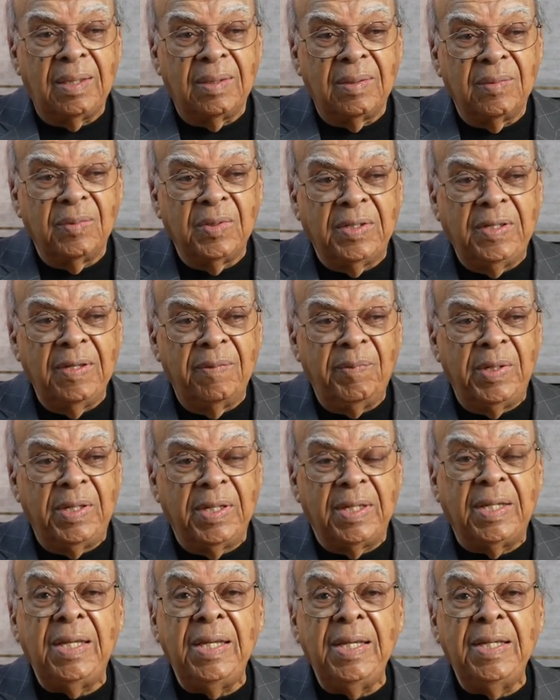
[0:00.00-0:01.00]
would give me
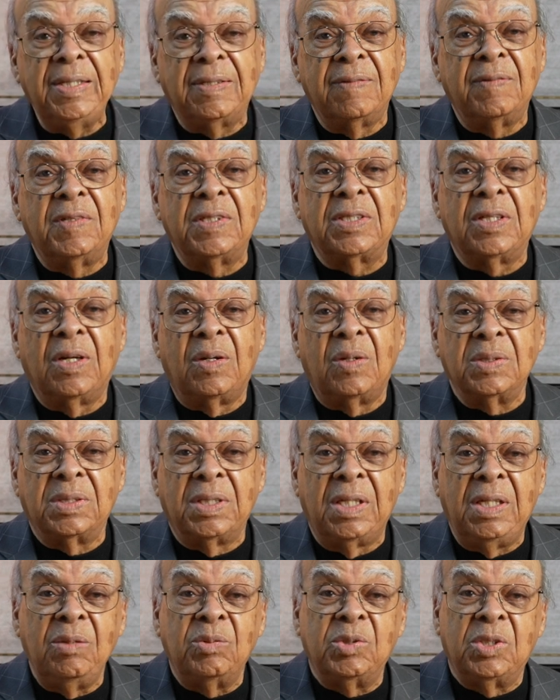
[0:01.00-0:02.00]
the keys of the songs
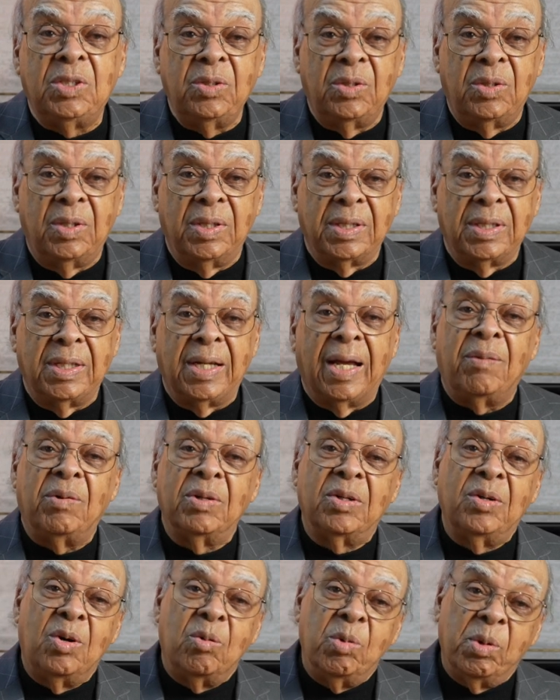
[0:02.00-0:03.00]
that he was doing, and I
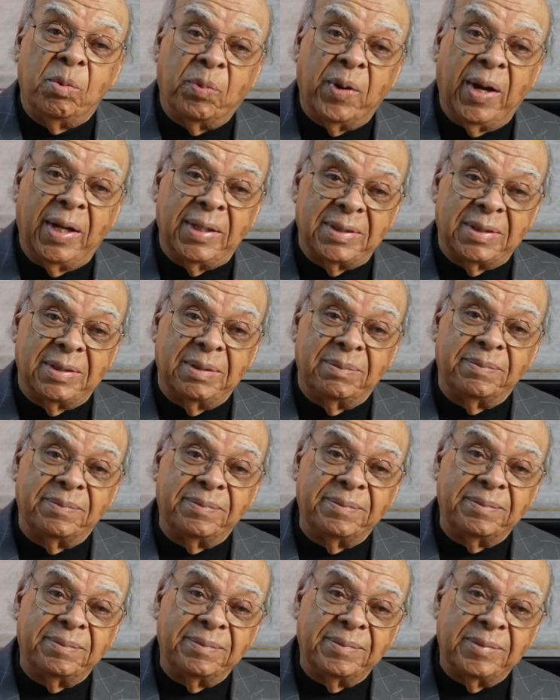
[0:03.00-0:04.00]
would go home and practice them
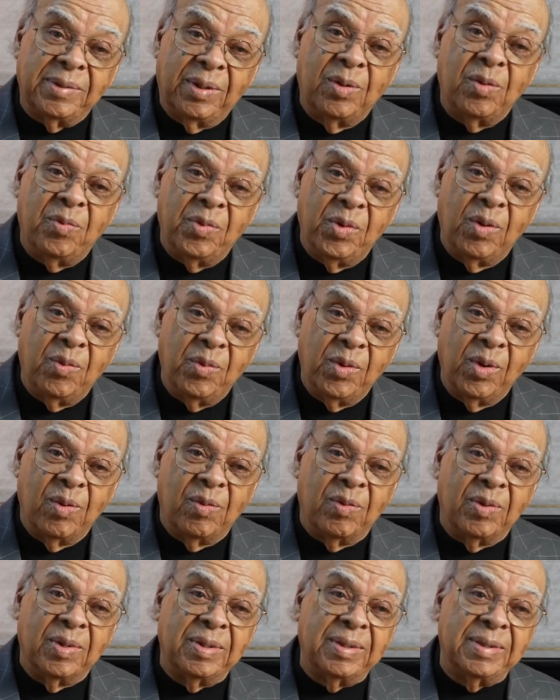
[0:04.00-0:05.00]
mm -hmm. over and over and
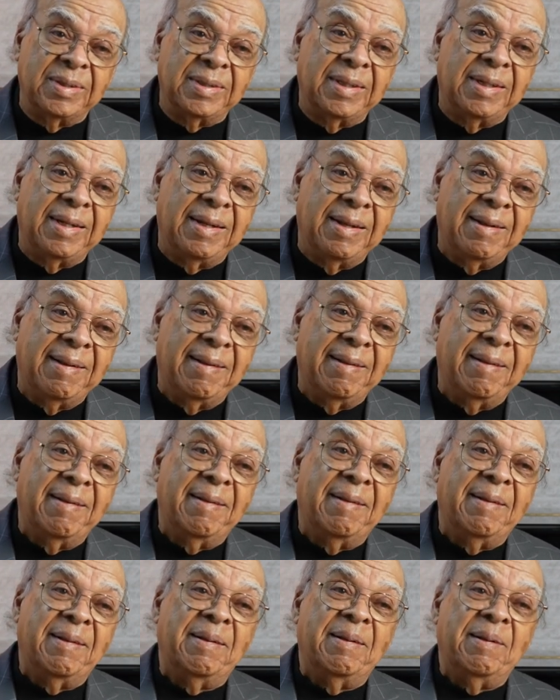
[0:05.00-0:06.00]
over.
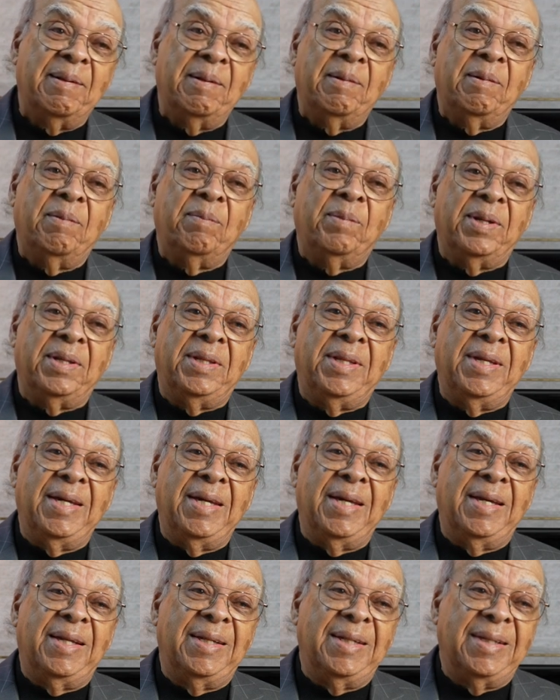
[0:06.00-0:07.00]
But
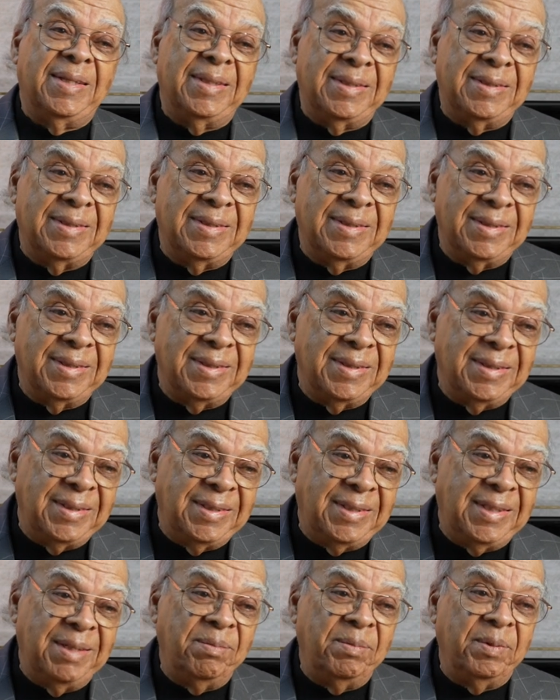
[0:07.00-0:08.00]
then
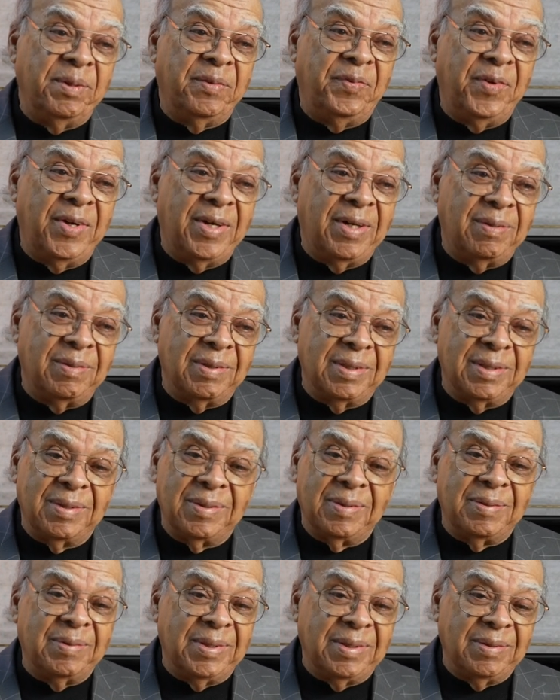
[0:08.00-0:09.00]
Jimmy McPhail
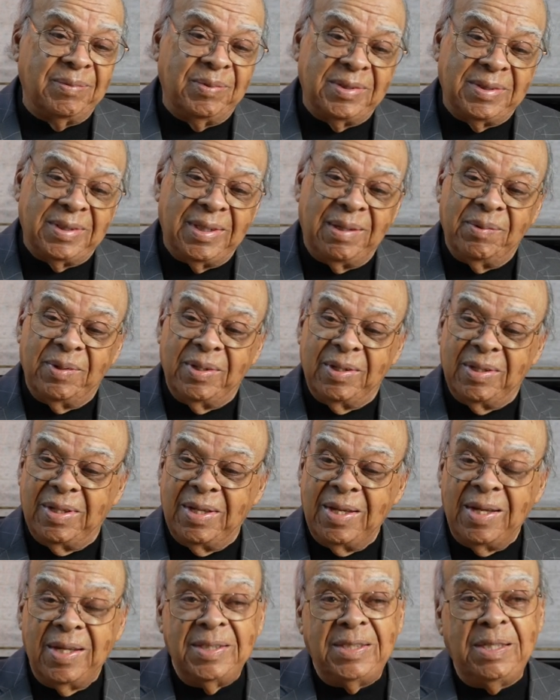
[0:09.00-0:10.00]
was, something.
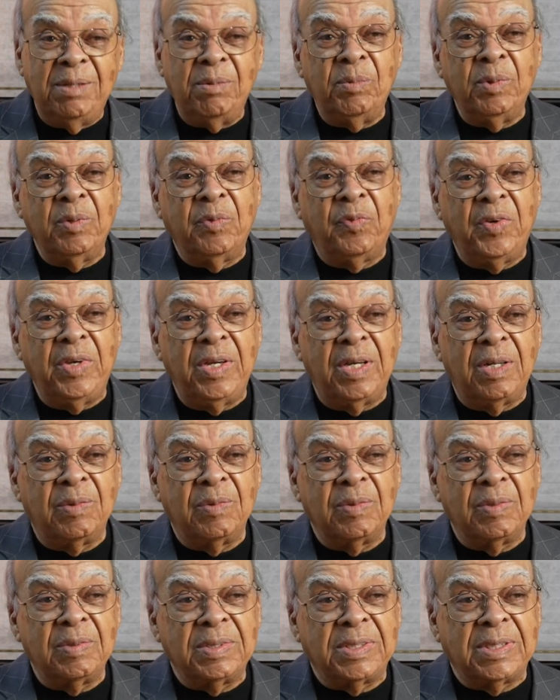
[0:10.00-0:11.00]
Jimmy
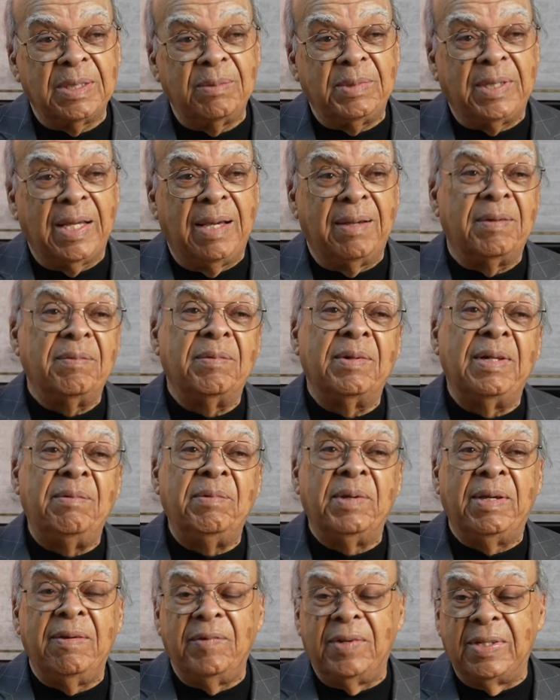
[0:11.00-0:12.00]
McPhail, sometimes, let
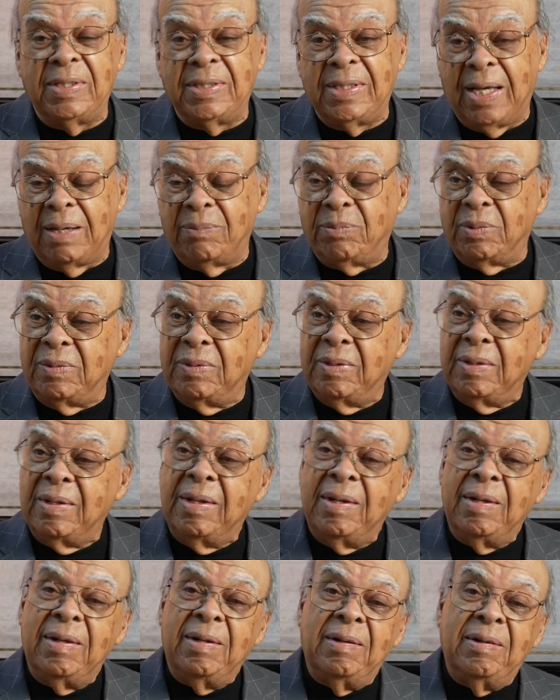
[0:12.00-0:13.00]
me give you an example. Mm
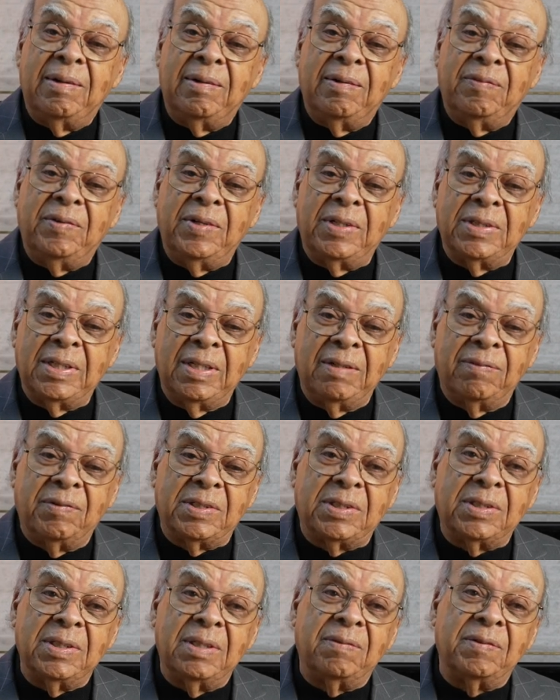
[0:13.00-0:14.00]
-hmm. For instance, if
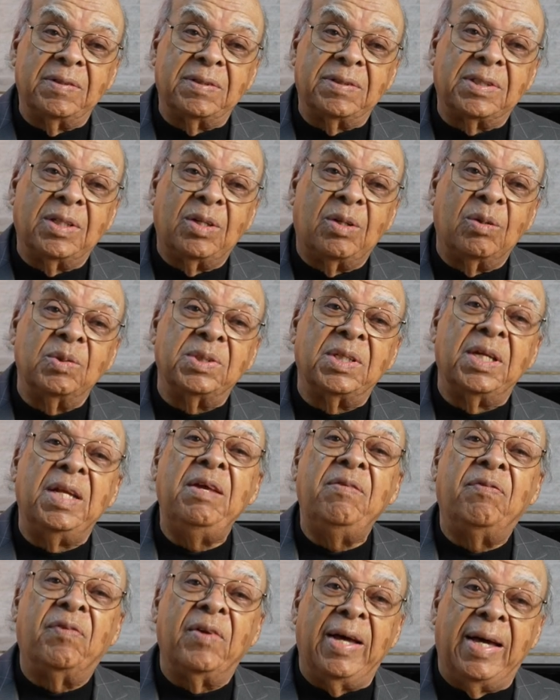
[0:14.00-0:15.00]
a, if a song was in
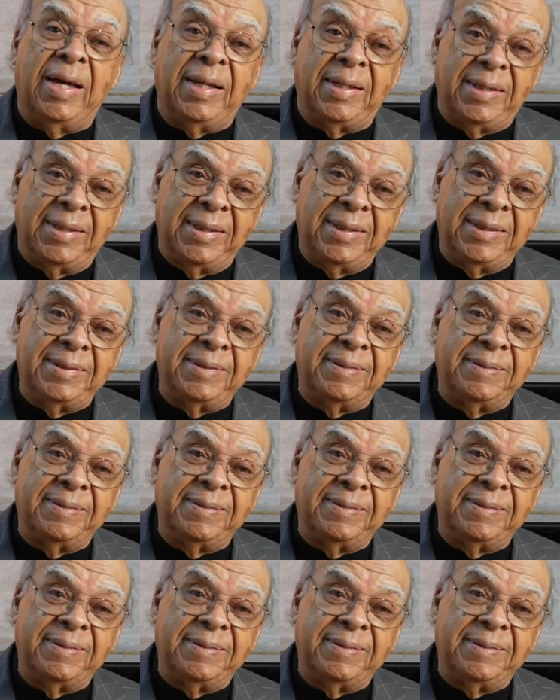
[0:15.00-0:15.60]
E flat, mm